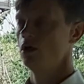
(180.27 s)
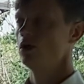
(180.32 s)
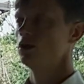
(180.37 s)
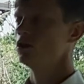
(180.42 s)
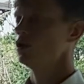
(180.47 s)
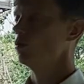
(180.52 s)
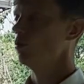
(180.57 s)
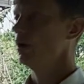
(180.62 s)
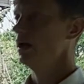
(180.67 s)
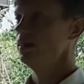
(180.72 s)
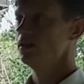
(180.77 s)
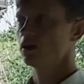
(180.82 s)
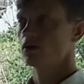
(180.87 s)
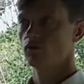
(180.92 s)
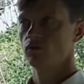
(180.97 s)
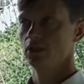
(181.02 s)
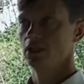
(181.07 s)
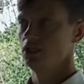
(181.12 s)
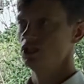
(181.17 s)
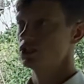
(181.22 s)
The way their
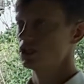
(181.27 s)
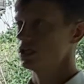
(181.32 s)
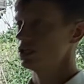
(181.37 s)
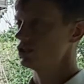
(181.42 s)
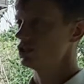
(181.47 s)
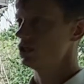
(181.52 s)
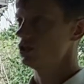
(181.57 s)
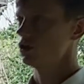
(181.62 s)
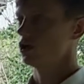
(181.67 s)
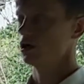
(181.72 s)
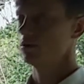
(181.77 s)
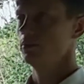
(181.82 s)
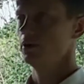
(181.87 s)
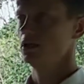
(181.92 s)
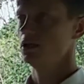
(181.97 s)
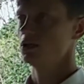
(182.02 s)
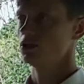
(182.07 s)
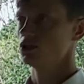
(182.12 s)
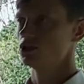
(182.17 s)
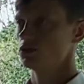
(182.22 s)
release gets
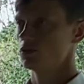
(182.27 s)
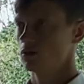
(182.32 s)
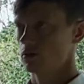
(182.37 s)
determined is